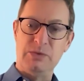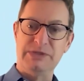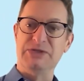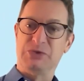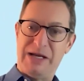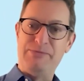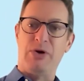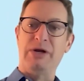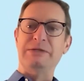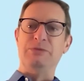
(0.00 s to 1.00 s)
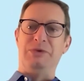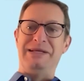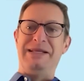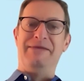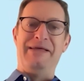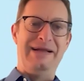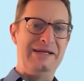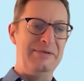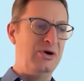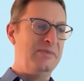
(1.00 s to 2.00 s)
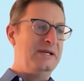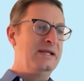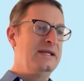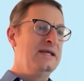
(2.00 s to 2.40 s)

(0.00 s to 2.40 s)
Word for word: which is trademarked, and we'll get into that in a moment,